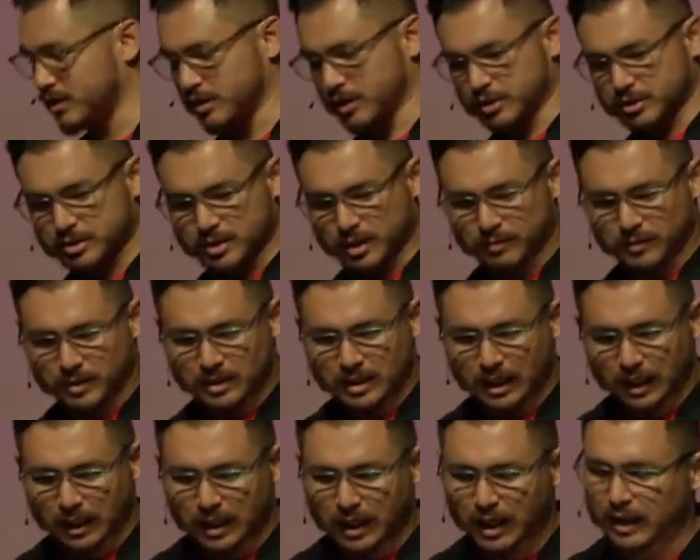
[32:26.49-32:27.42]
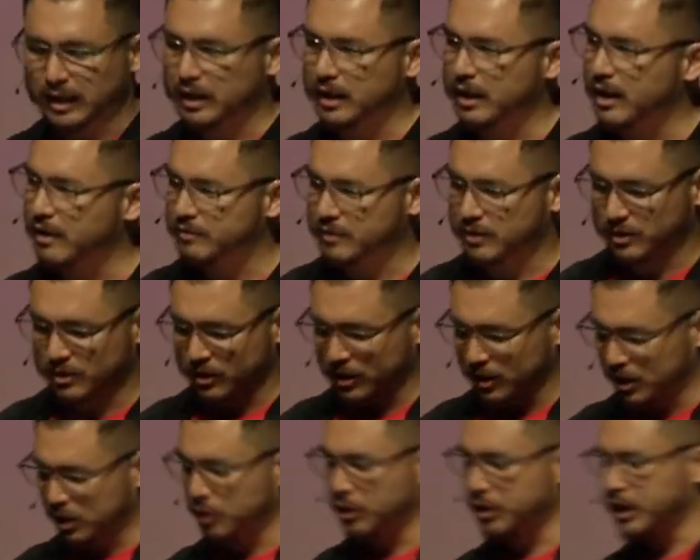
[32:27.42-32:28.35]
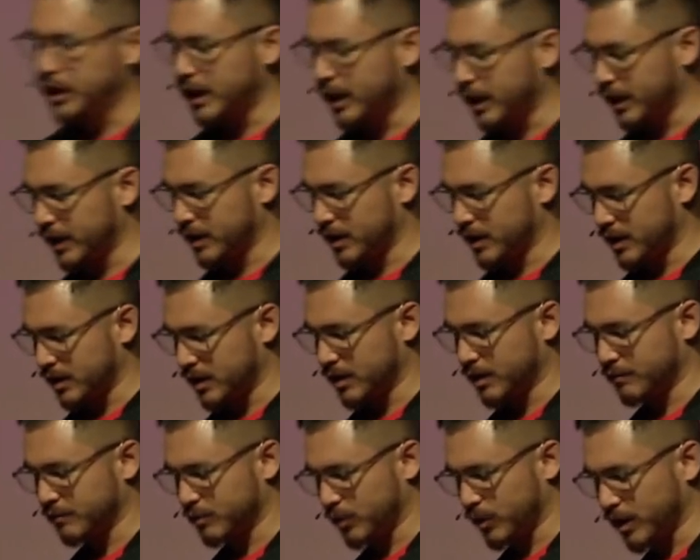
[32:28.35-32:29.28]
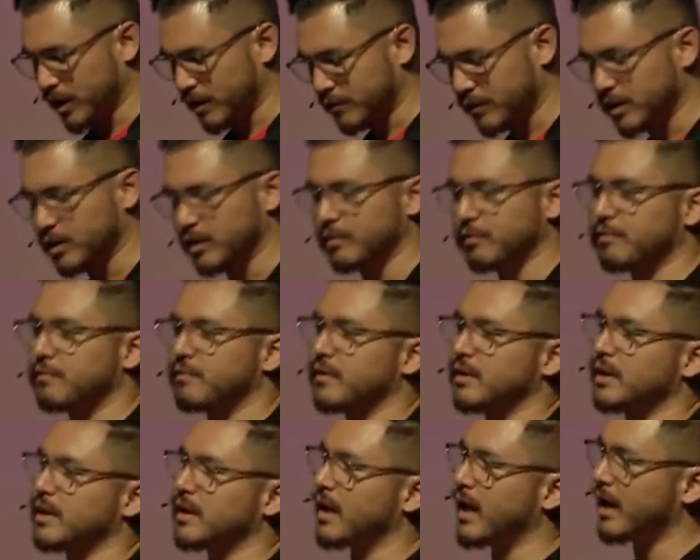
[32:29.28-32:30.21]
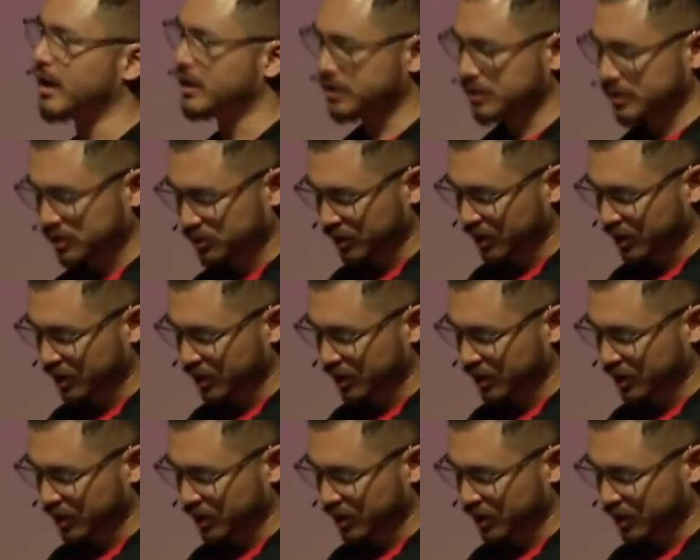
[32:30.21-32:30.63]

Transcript: There's something that God left in there, a little nugget in there for whenever you're feeling anxious,